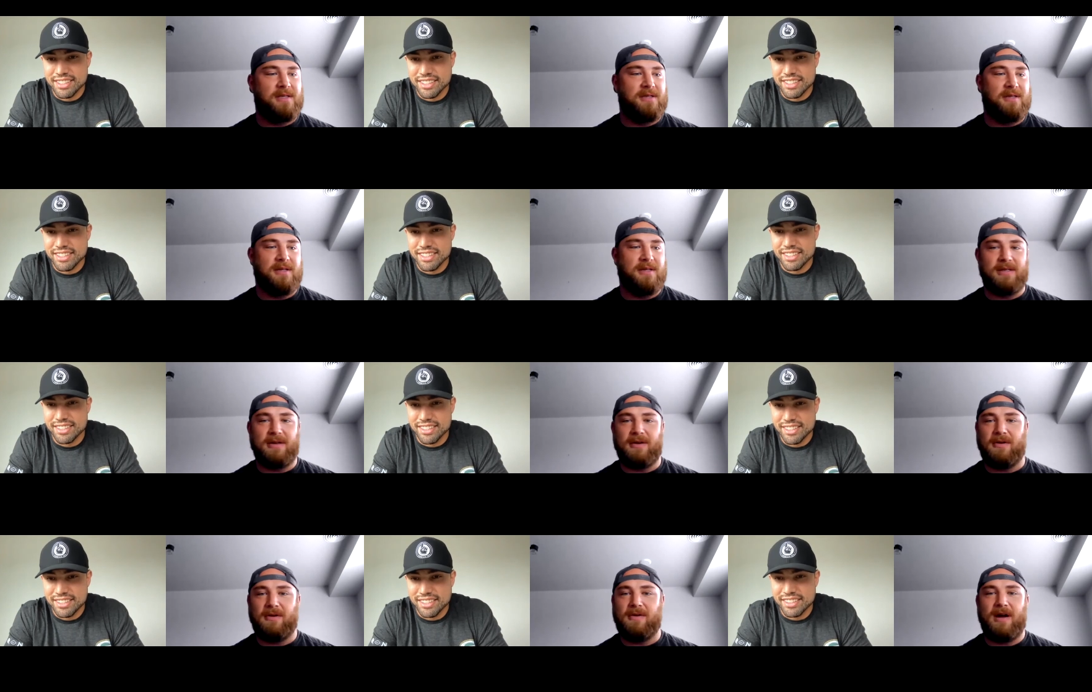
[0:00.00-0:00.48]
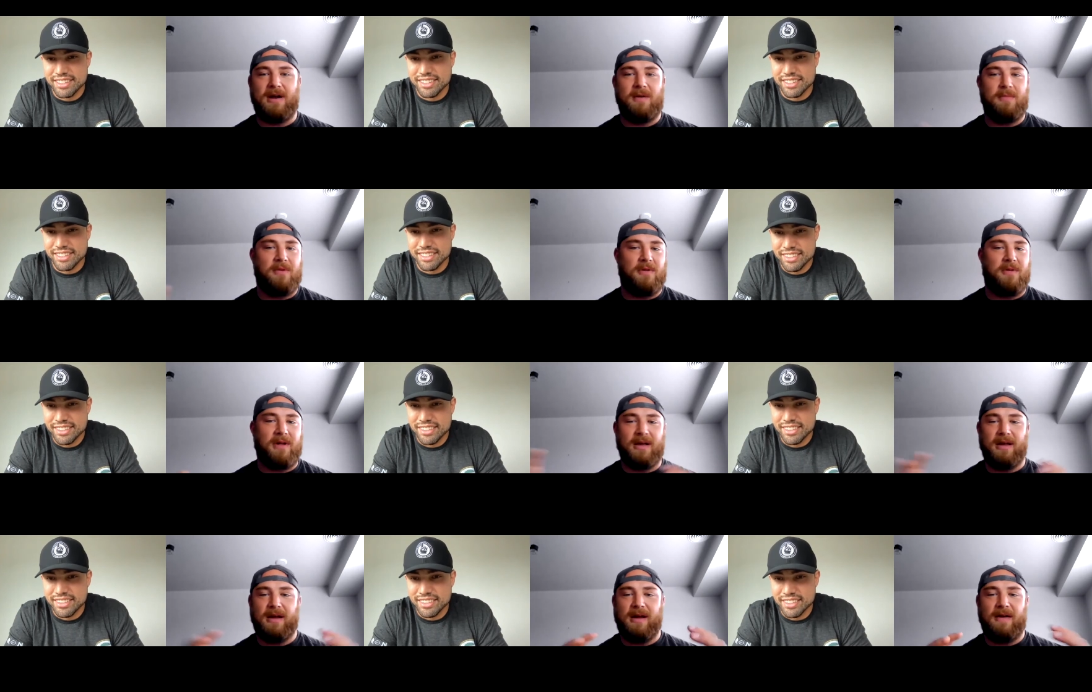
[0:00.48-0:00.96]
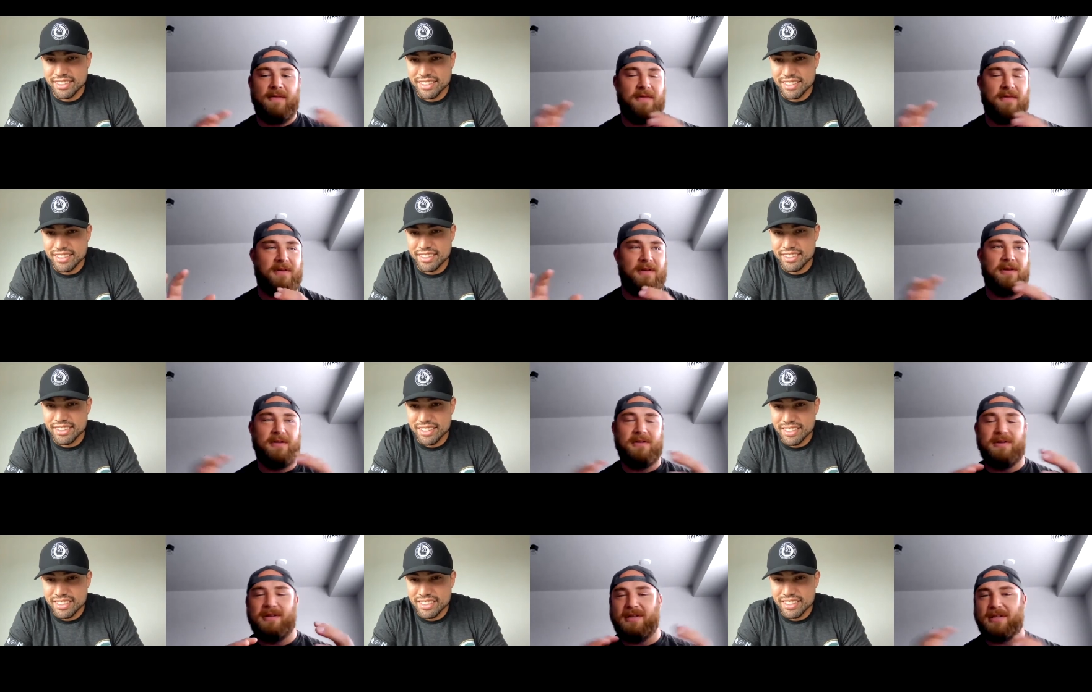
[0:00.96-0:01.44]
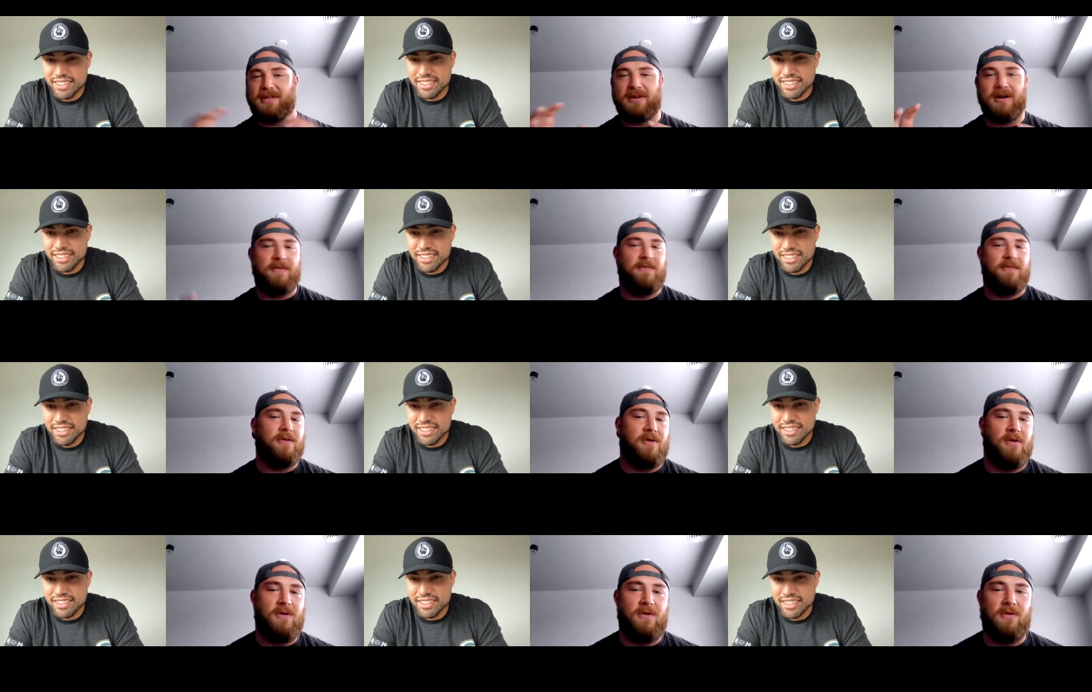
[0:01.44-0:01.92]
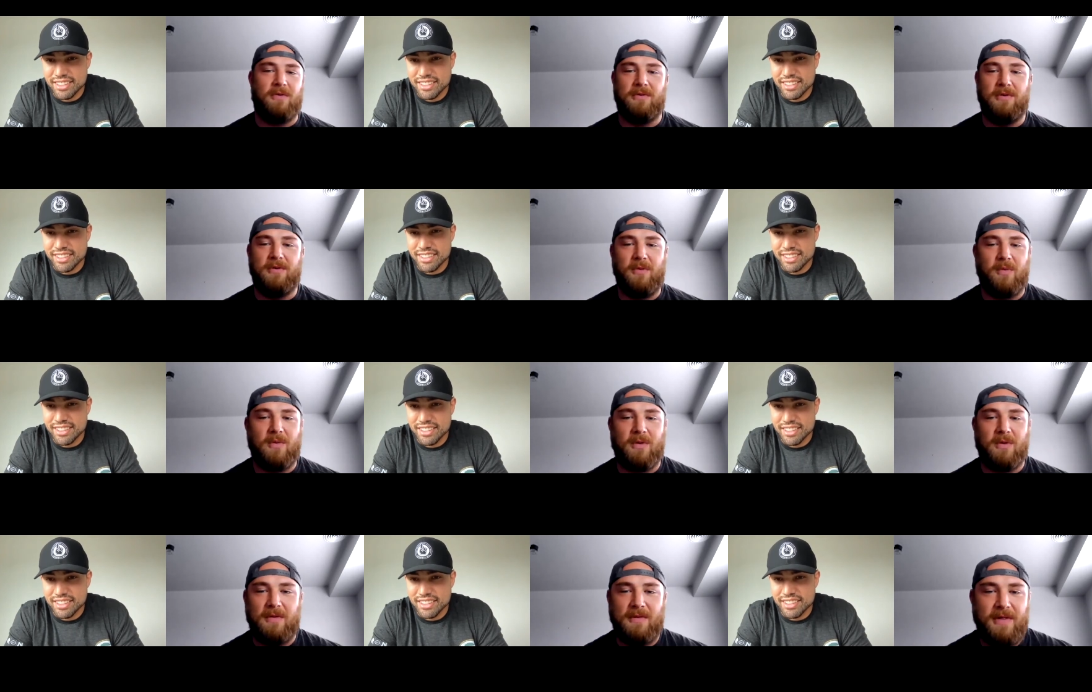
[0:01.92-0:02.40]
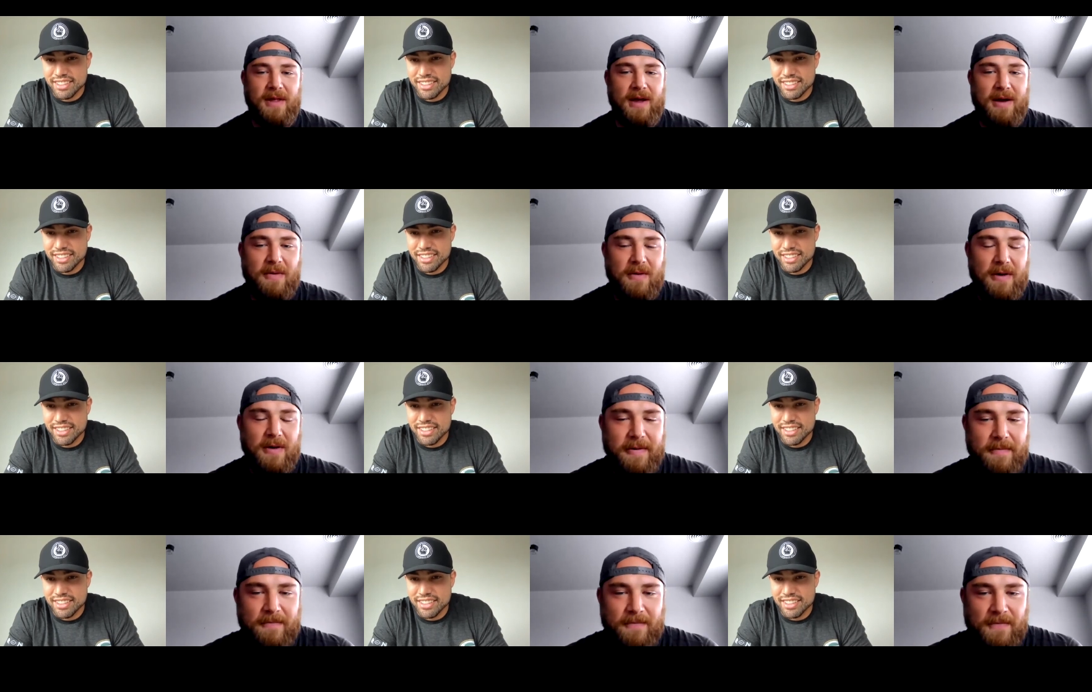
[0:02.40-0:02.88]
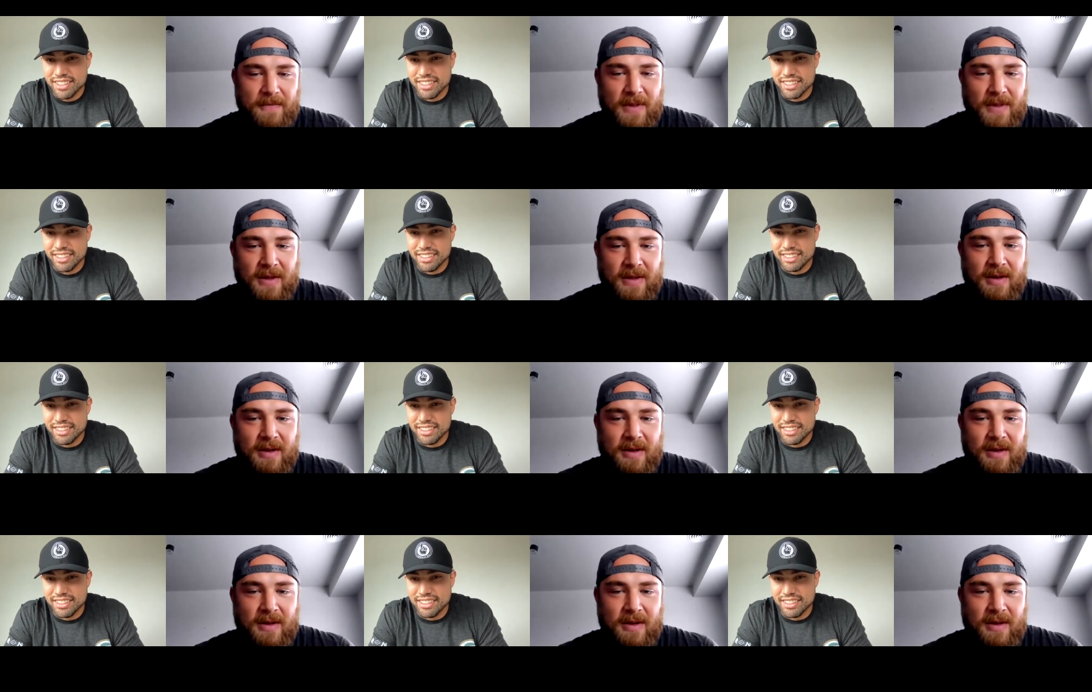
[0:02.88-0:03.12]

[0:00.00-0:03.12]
Speaker 1: this is just incredible like i feel like you discover a whole new world that way